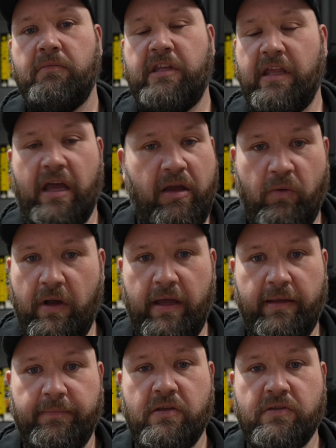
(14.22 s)

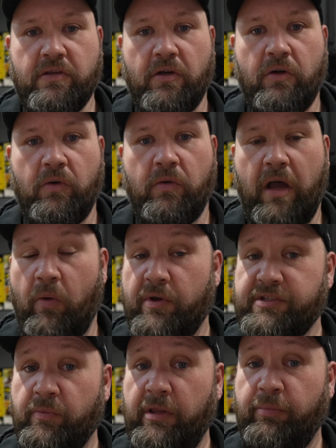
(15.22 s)
DIY. So I
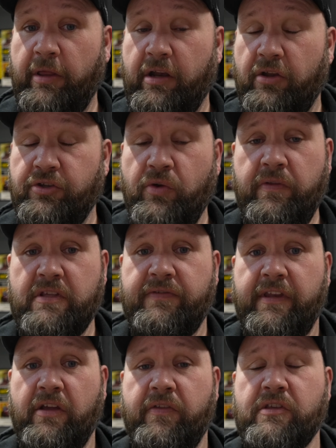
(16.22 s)
wasn't really planning on doing this
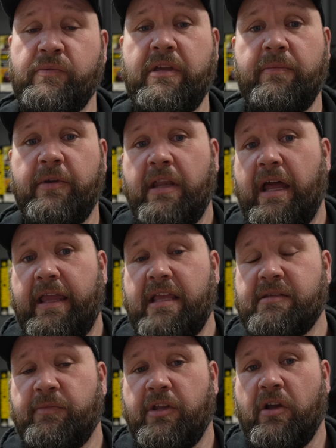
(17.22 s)
video this week, but I
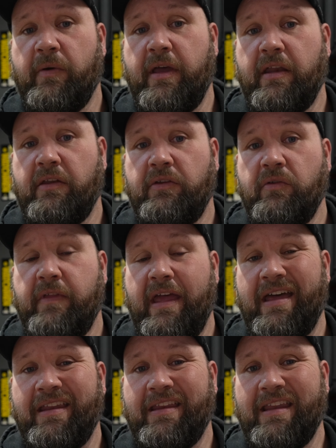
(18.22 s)
guess I'm going to go ahead and do
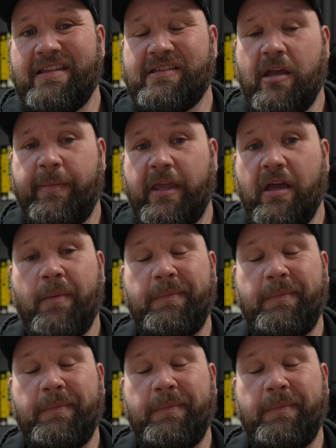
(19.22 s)
that, and that's coming up